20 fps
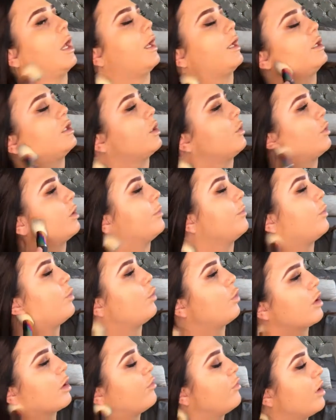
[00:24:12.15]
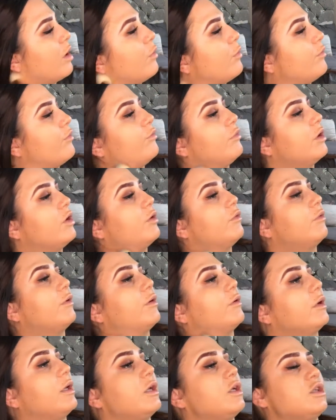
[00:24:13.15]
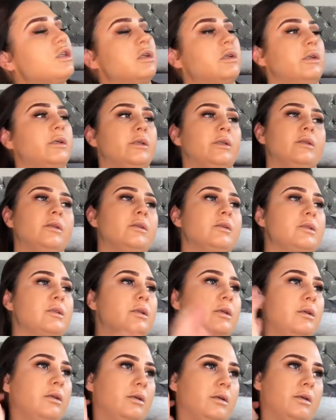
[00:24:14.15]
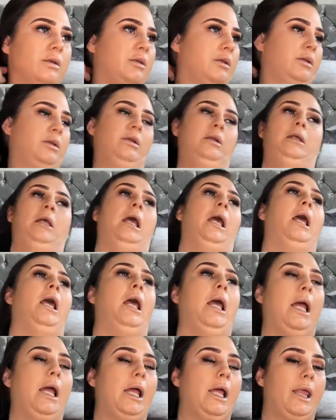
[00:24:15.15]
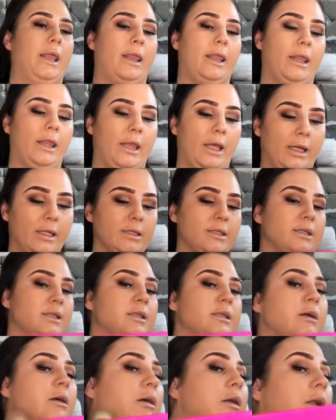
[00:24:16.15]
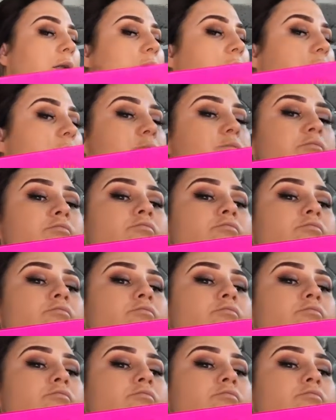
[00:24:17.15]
You don't want to be walking around with no foundation lines. That is ugly.